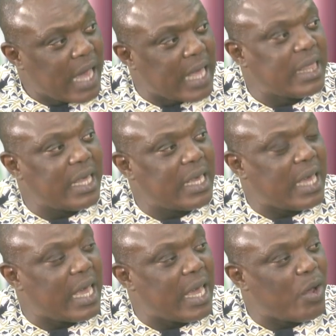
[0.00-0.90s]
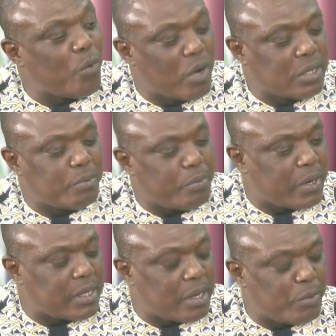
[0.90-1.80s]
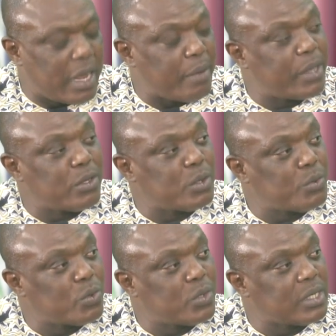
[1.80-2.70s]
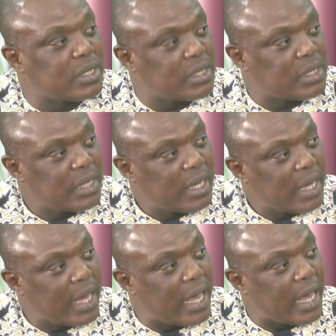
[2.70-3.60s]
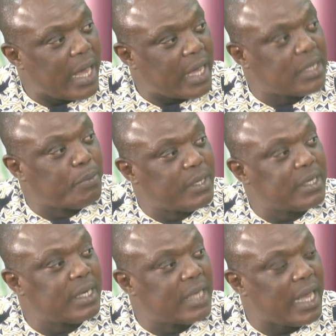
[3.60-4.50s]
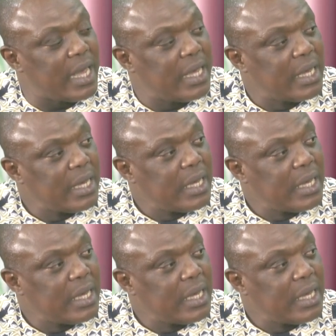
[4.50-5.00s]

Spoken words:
I think what President Bola Ahmed Tinubu is exhibiting here